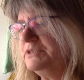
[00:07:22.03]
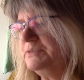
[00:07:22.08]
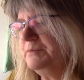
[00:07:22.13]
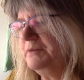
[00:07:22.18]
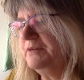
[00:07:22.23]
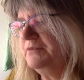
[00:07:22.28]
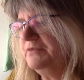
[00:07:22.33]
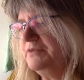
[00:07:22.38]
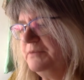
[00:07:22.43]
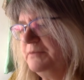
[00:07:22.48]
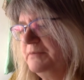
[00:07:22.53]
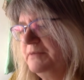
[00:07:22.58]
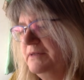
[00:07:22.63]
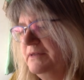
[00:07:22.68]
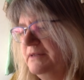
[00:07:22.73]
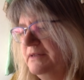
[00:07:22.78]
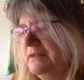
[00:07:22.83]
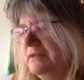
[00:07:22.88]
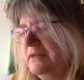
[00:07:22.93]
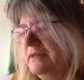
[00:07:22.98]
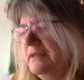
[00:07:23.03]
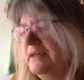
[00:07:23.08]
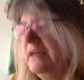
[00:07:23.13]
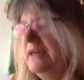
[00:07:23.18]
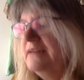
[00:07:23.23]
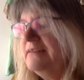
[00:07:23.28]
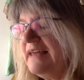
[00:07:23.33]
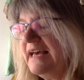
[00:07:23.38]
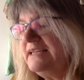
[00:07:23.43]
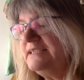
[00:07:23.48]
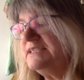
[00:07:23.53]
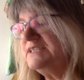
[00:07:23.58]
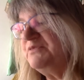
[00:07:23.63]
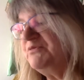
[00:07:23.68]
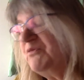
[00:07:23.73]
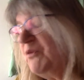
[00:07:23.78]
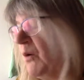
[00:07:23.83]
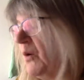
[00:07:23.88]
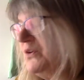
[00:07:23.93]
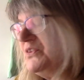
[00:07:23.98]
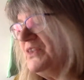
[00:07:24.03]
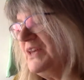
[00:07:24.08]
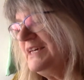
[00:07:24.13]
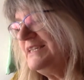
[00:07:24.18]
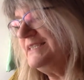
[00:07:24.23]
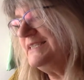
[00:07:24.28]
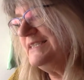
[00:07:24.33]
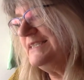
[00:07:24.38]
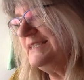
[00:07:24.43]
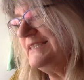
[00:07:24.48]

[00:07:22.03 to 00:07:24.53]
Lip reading: above them. "That's the 4:30 to